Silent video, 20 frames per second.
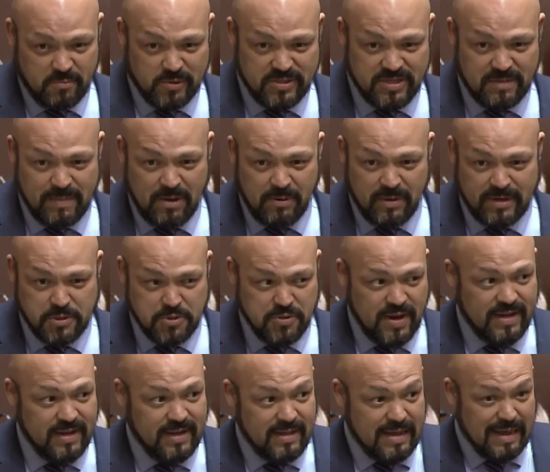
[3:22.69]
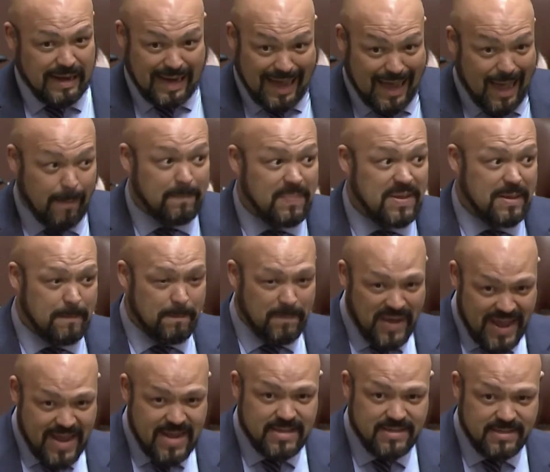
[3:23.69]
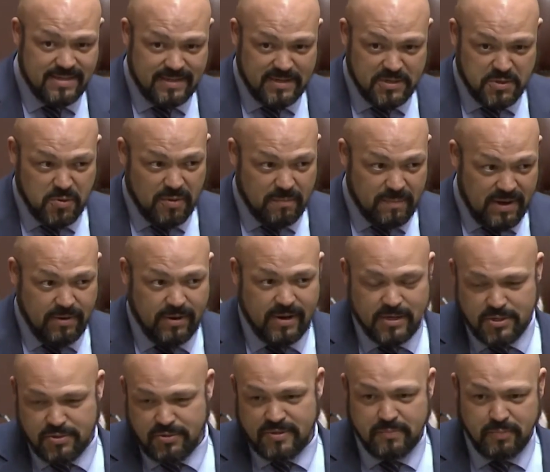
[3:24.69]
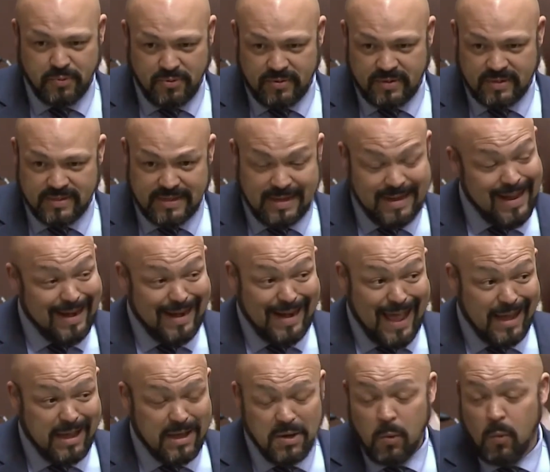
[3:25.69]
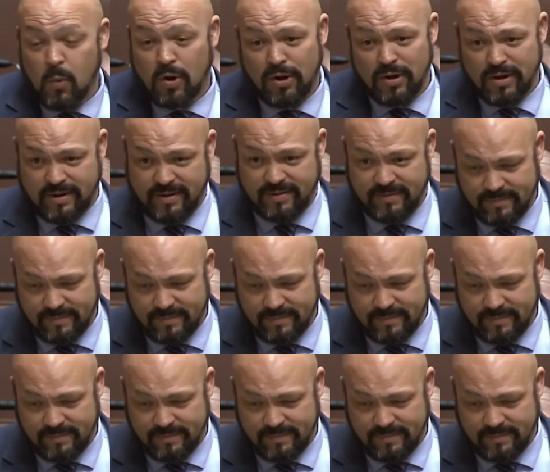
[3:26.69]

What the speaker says: We're somehow going to try to copy and paste into American jurisprudence. Not going to work.